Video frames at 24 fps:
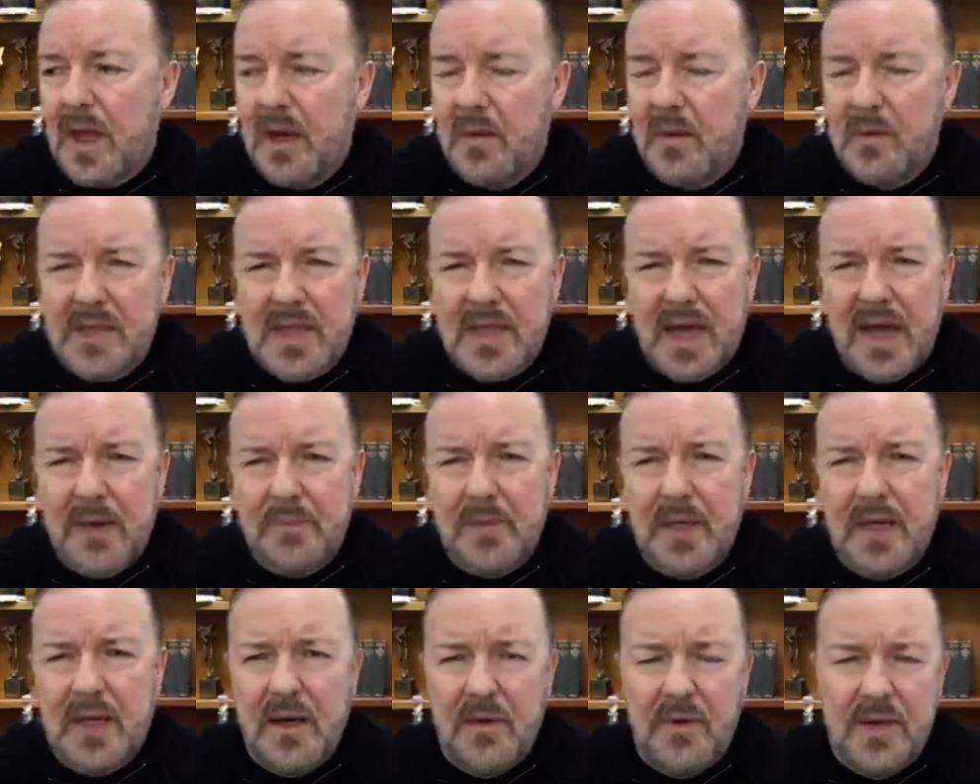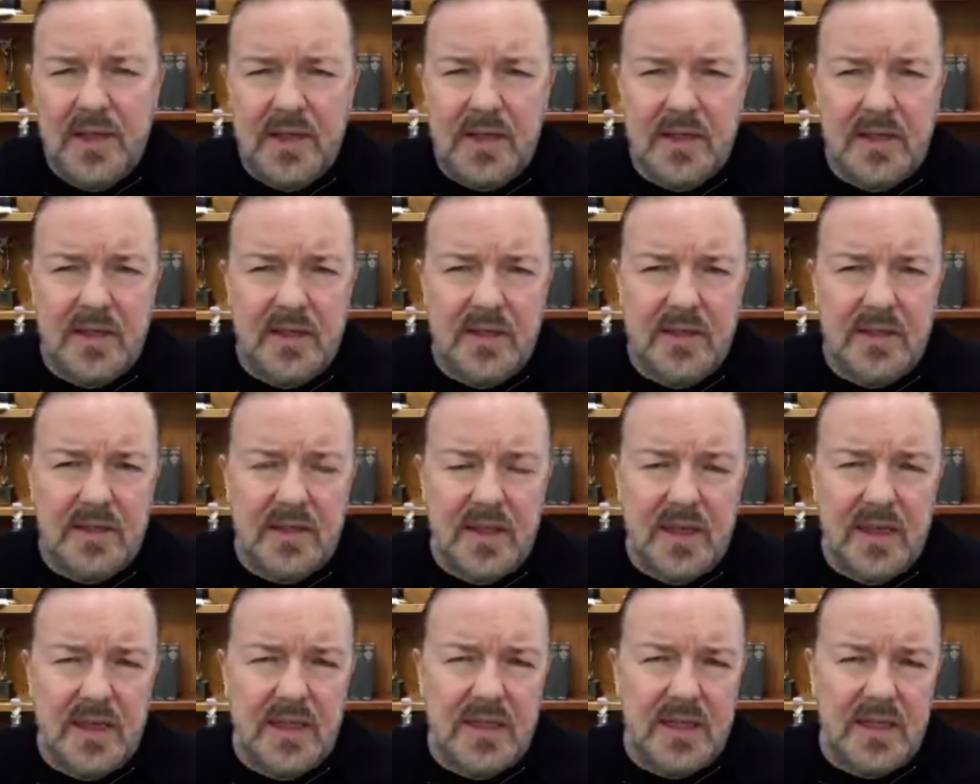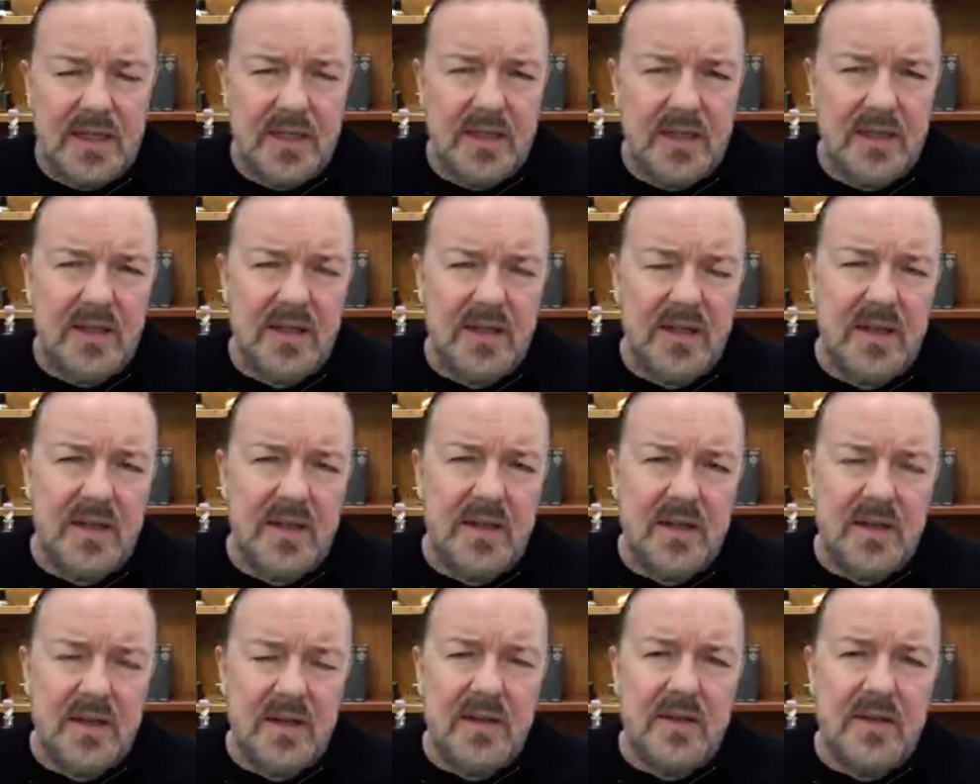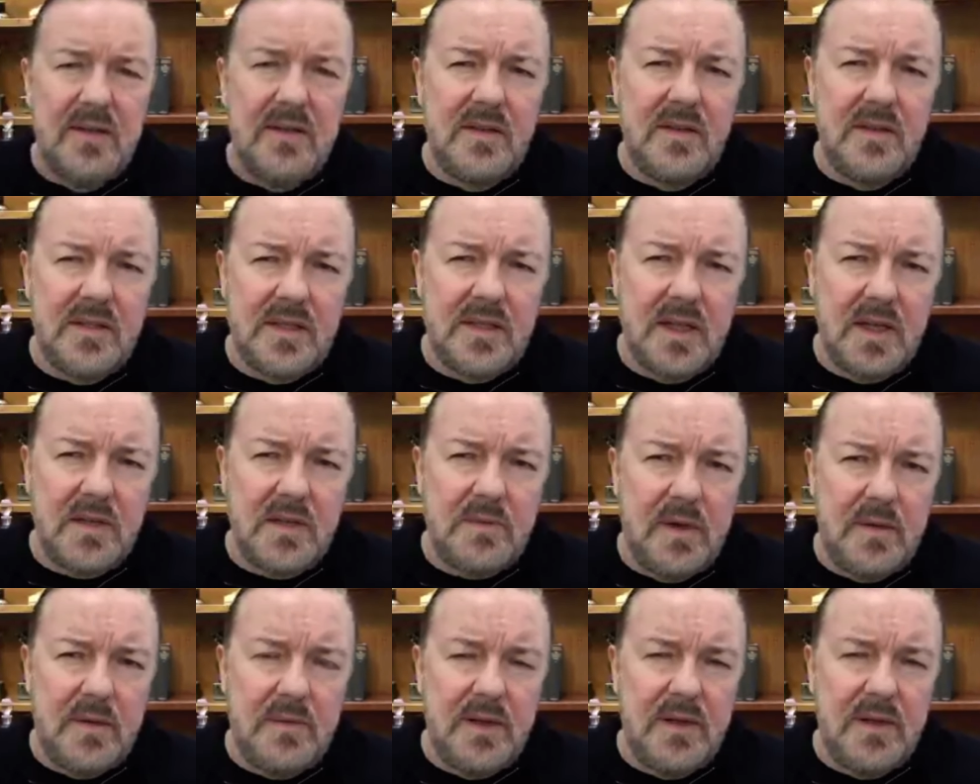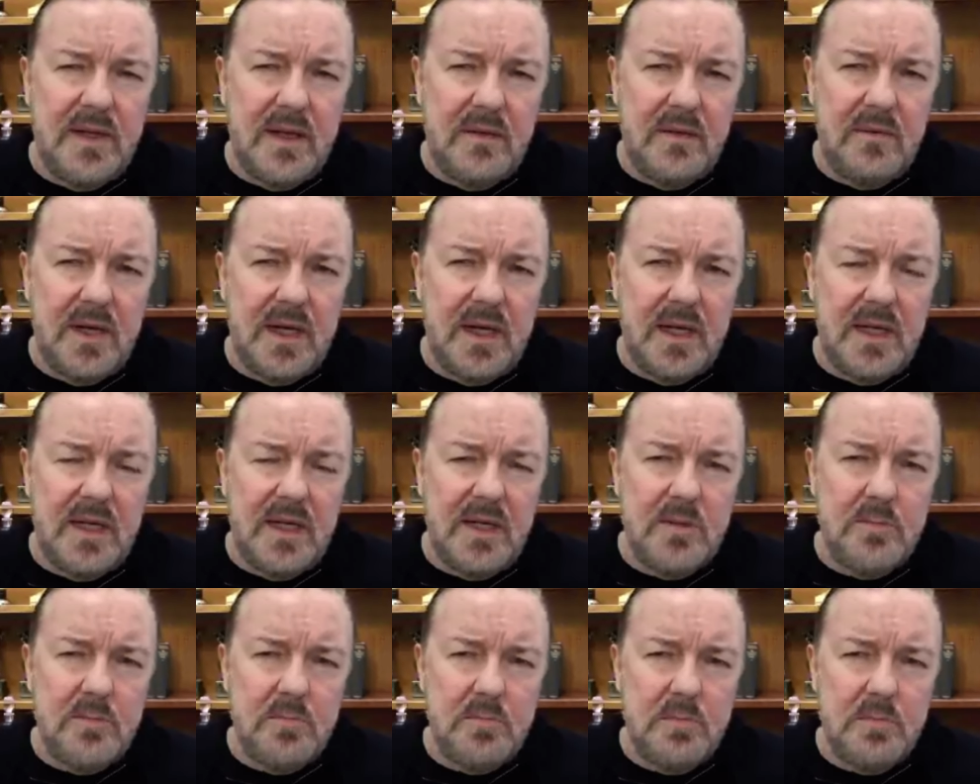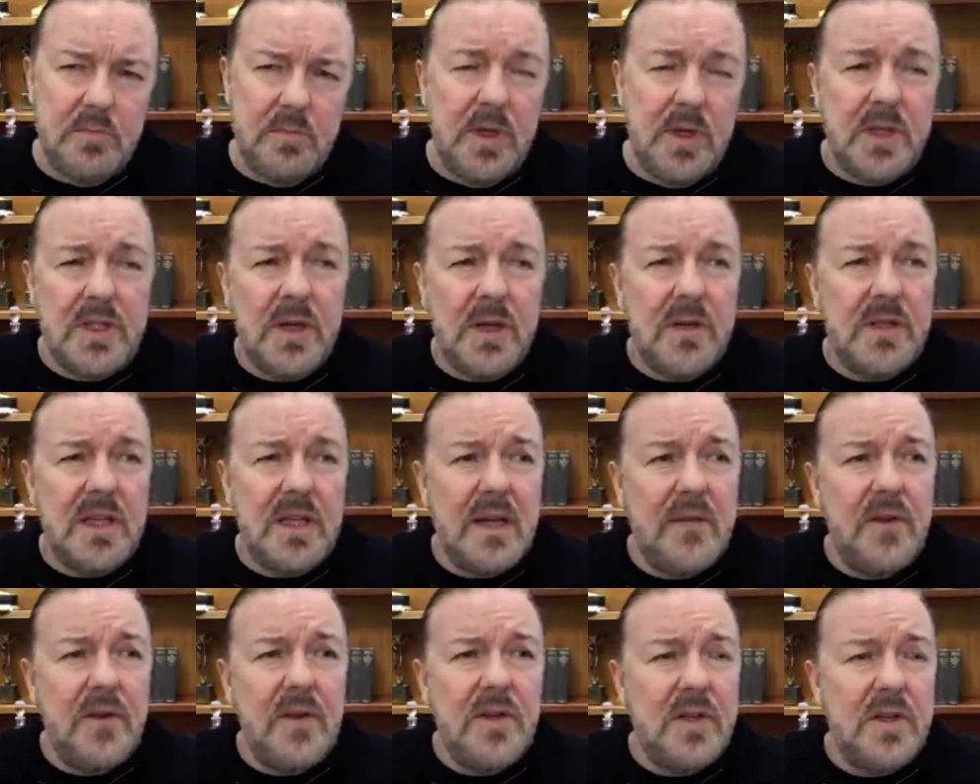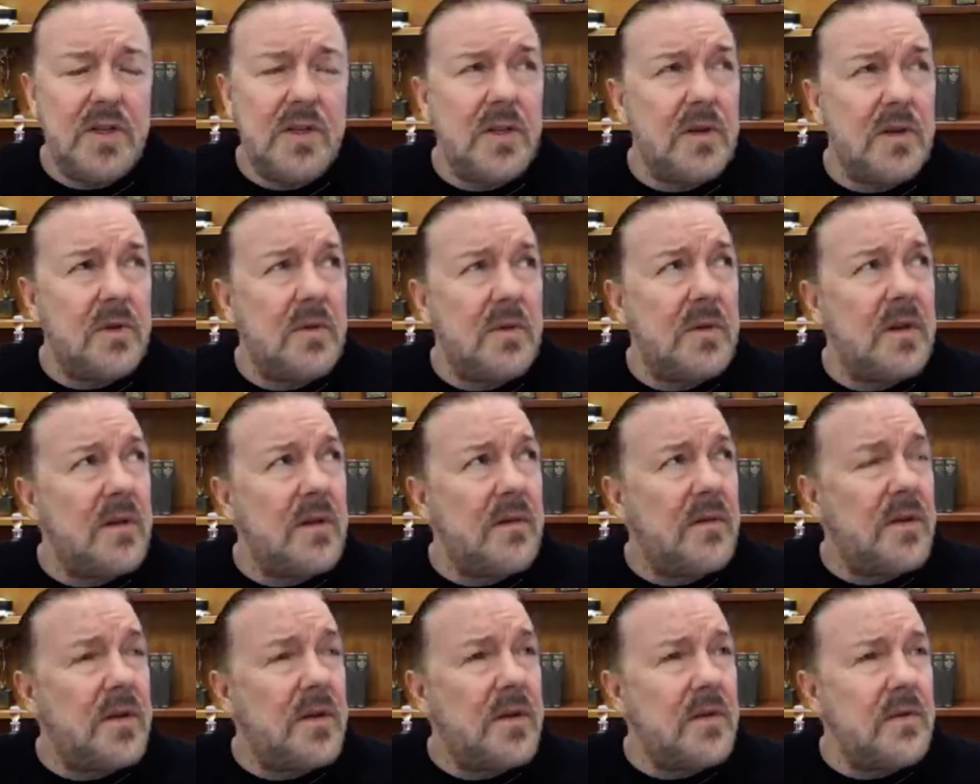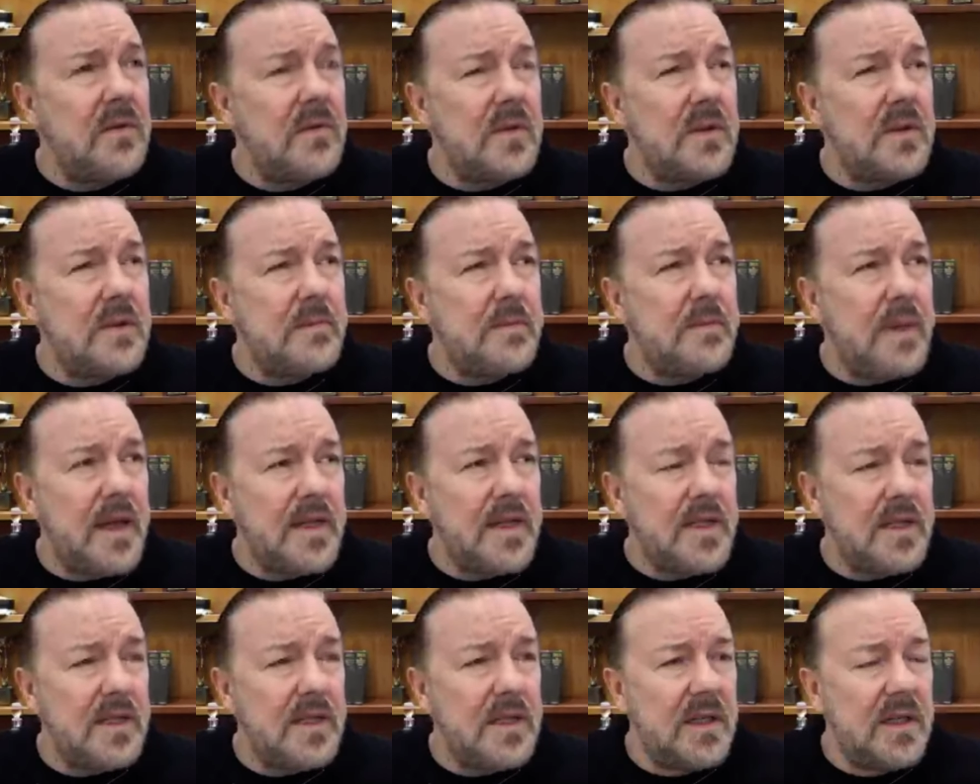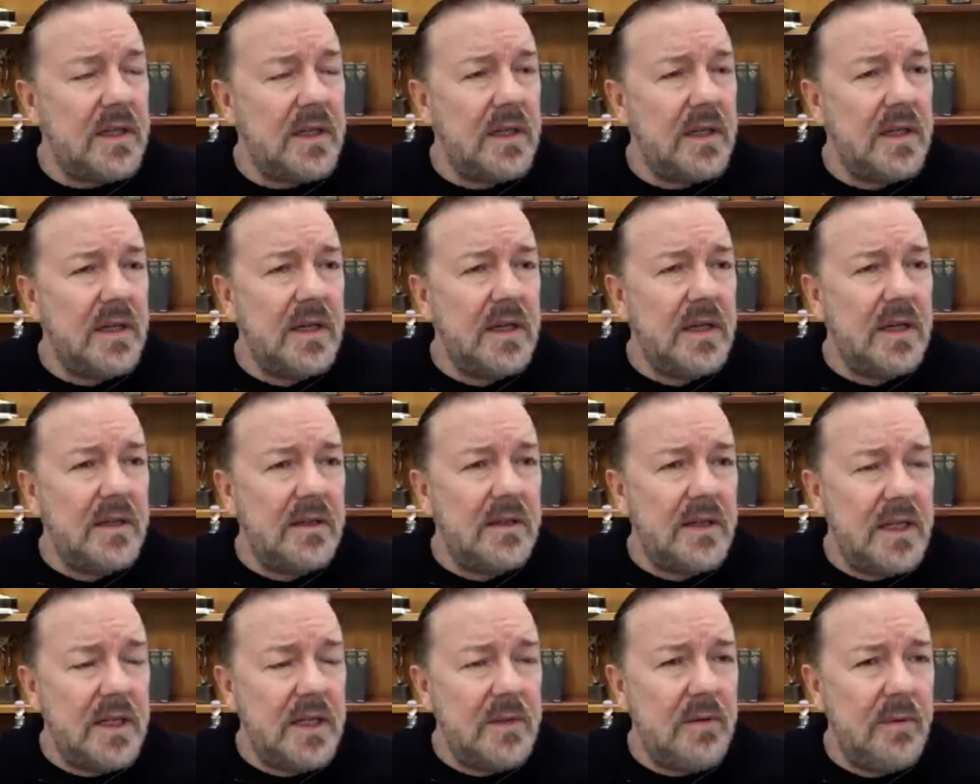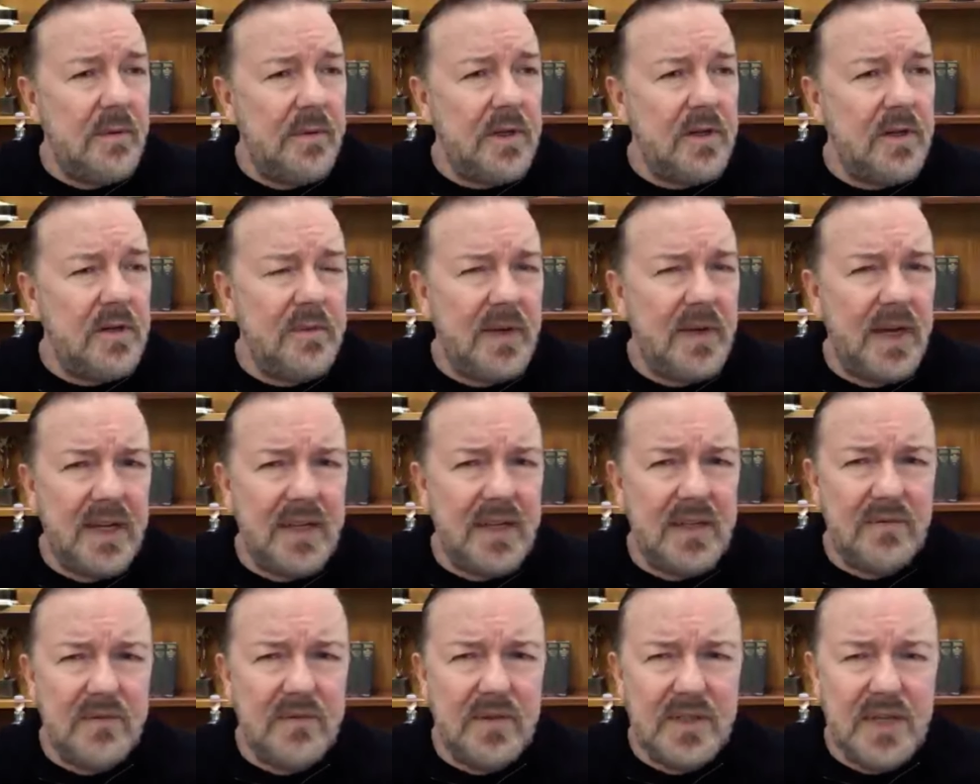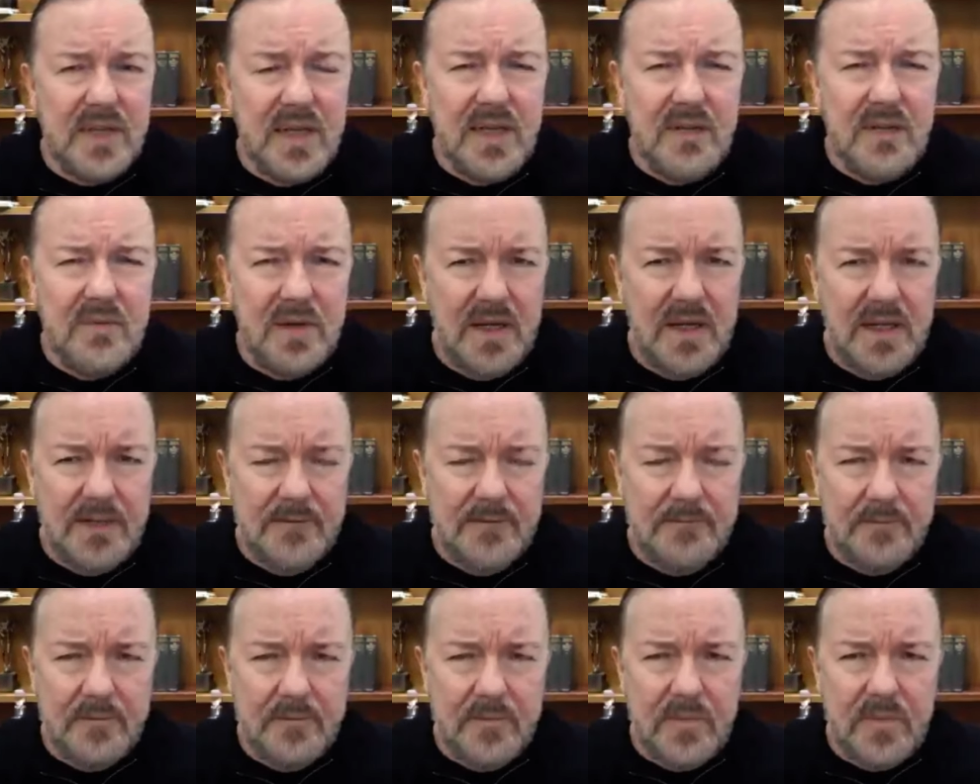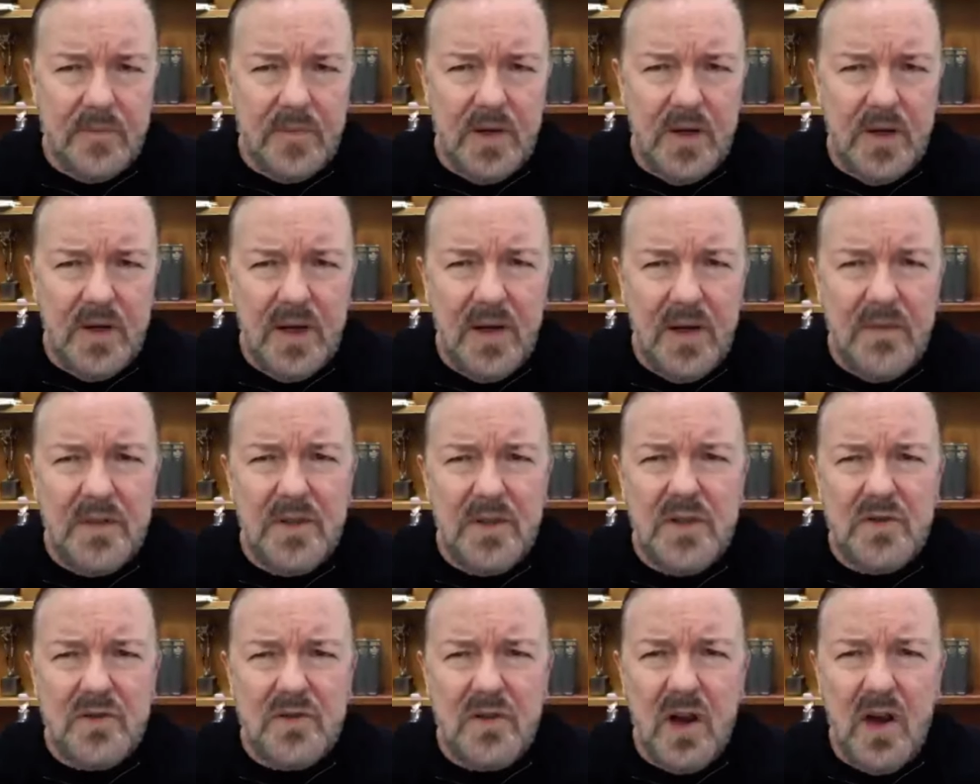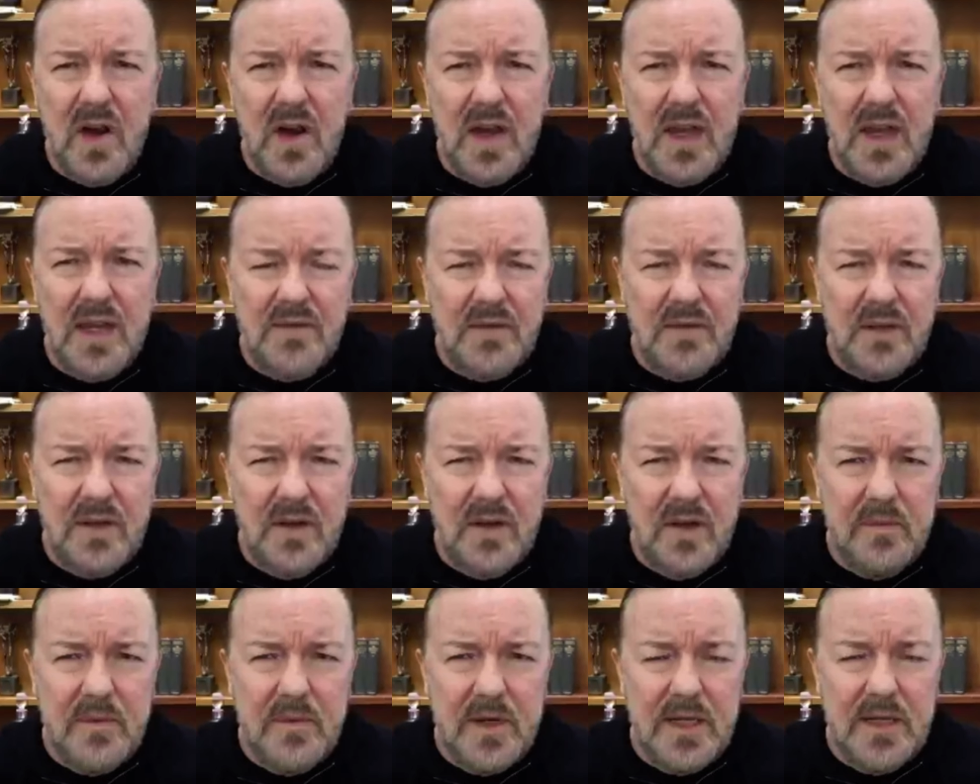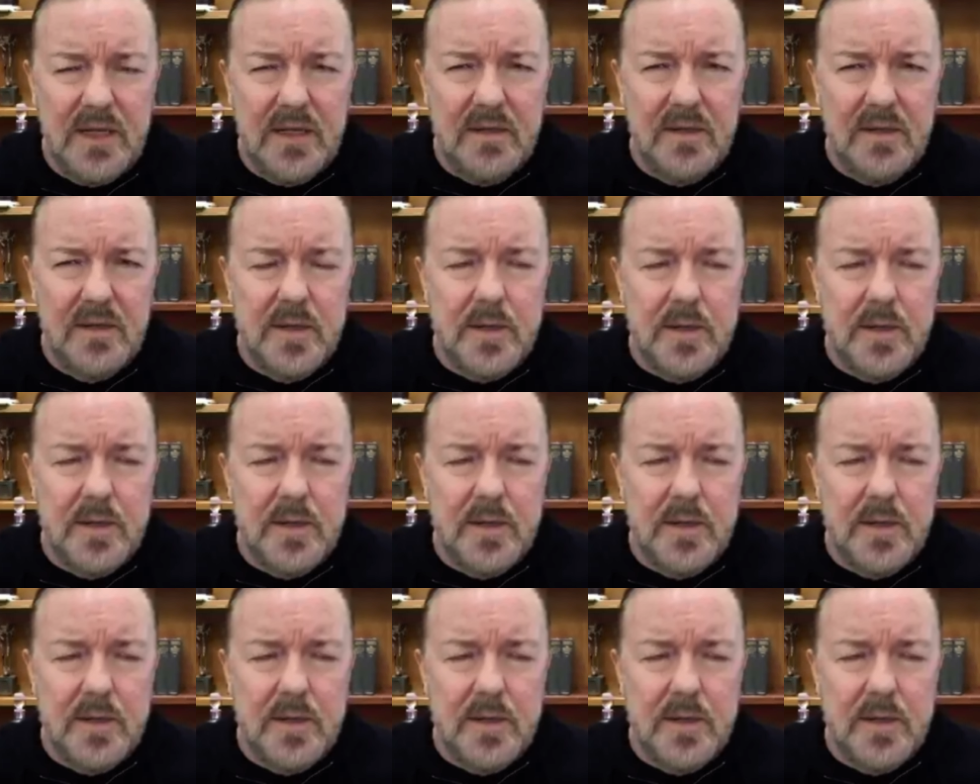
happy coincidence that it did touch people in that way, which shows that if you do what's passionate, then you probably do make a difference anyway. You don't have to try, if you know what I mean.